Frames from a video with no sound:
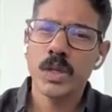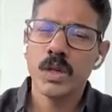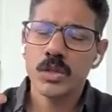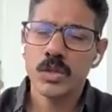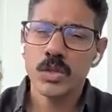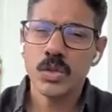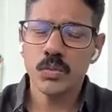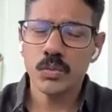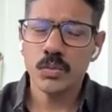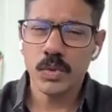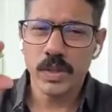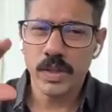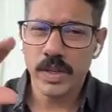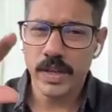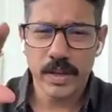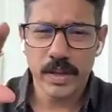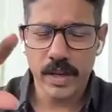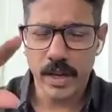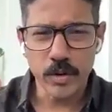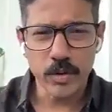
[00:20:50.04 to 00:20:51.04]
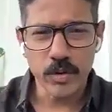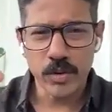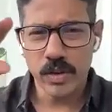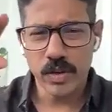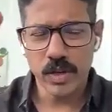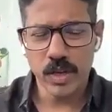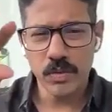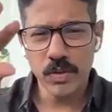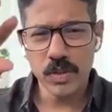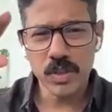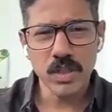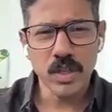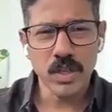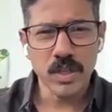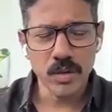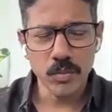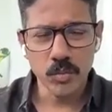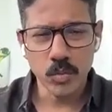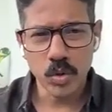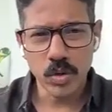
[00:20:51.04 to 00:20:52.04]
So, can you give us a
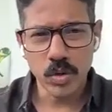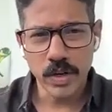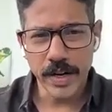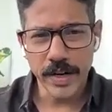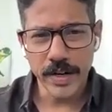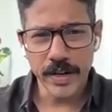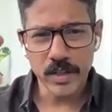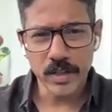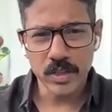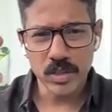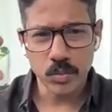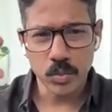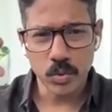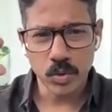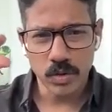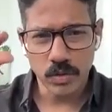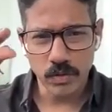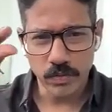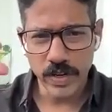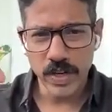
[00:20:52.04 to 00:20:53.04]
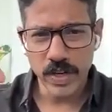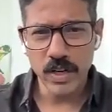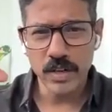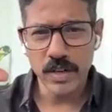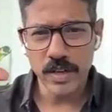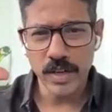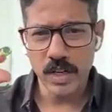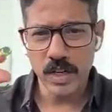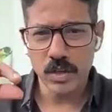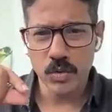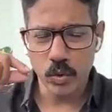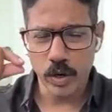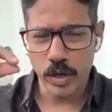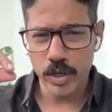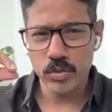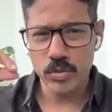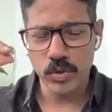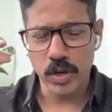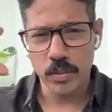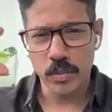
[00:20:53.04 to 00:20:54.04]
little more details about VLDL and why
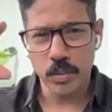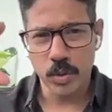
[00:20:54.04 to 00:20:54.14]
should I